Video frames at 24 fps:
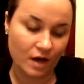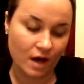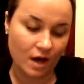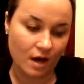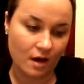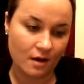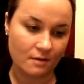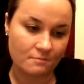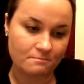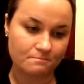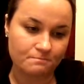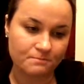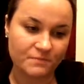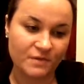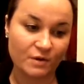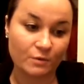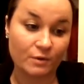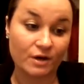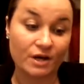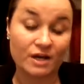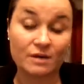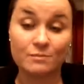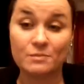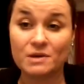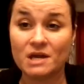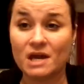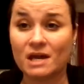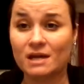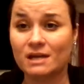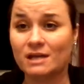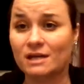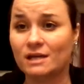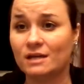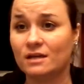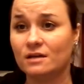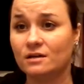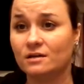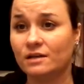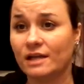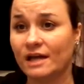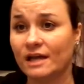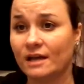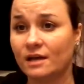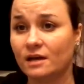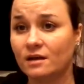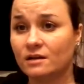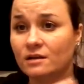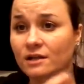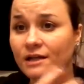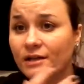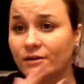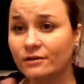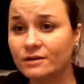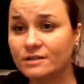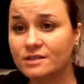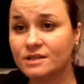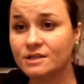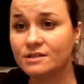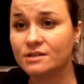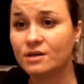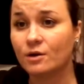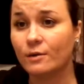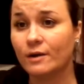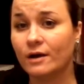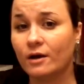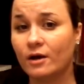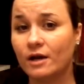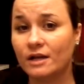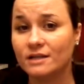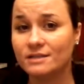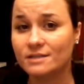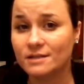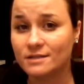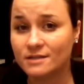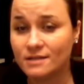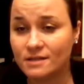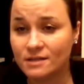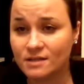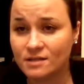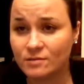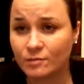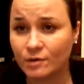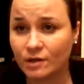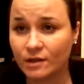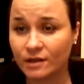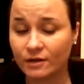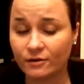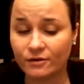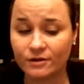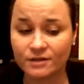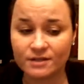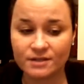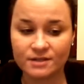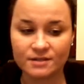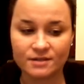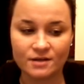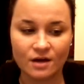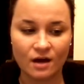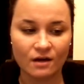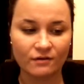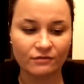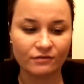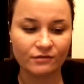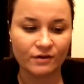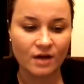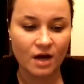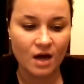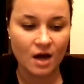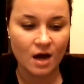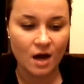there were going to be any like clearances going on. I did see some clearance stuff.